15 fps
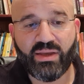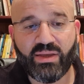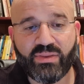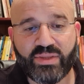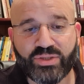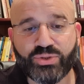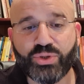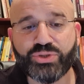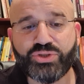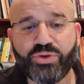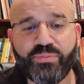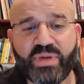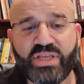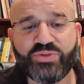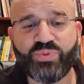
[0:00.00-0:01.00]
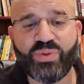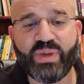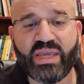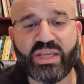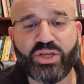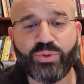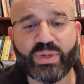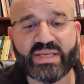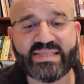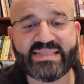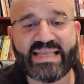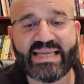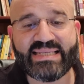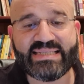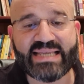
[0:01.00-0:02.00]
This also means we begin to
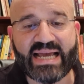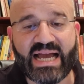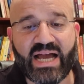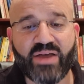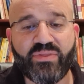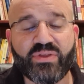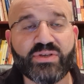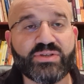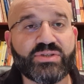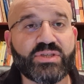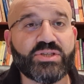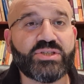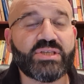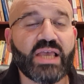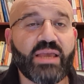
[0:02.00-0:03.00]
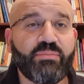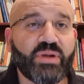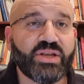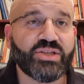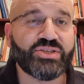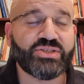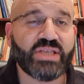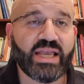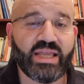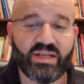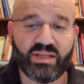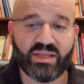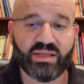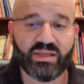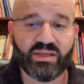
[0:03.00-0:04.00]
extend to others the same
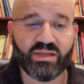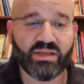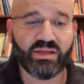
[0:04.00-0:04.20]
understanding,